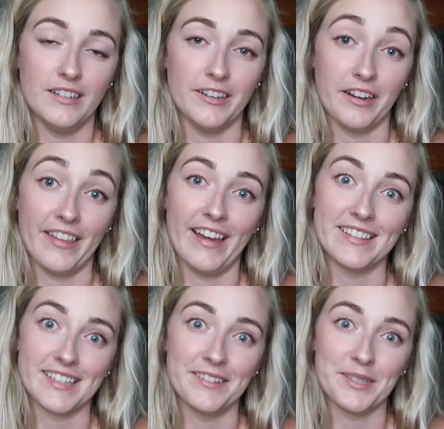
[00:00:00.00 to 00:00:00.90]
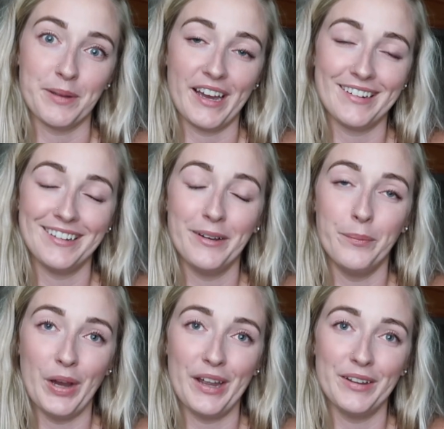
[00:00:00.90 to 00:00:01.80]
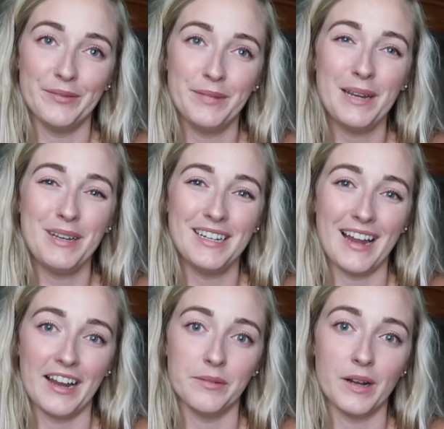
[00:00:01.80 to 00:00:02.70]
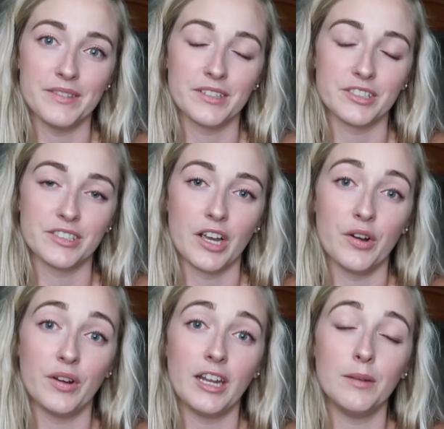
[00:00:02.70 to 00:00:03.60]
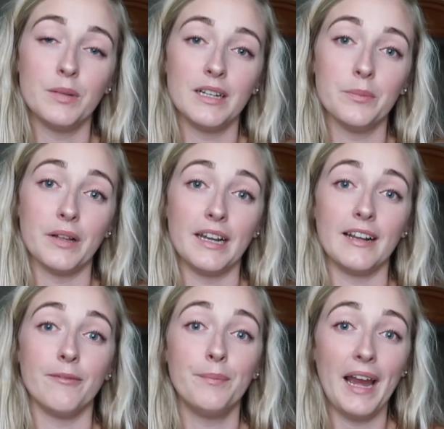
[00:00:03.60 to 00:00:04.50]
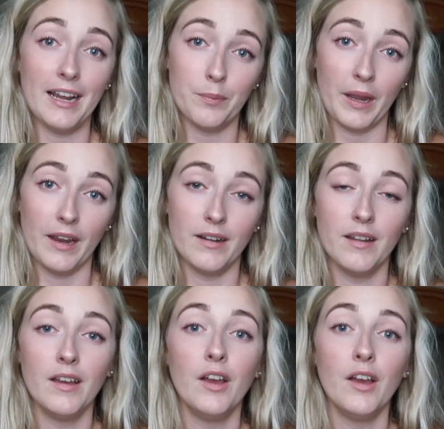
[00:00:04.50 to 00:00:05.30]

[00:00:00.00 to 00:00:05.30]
okay, that sounds bad, but maybe 9 months or so, he'd been complaining of back pain.